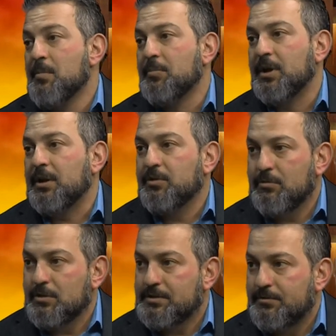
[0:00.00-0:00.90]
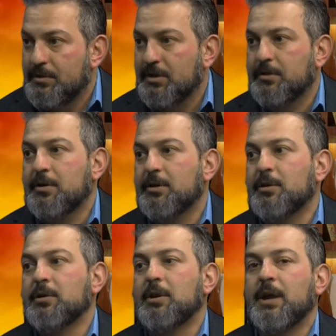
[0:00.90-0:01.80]
But you, as a
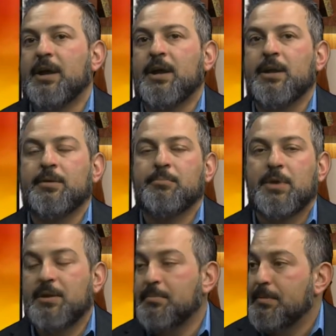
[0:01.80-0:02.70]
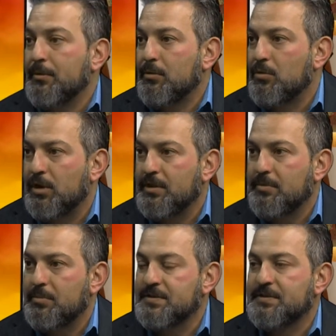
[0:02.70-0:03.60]
realtor, and many people who are in the
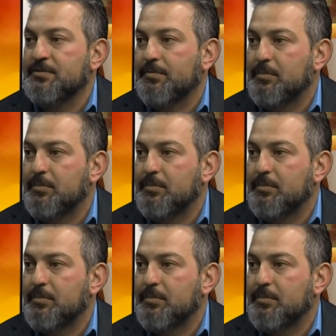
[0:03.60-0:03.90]
business of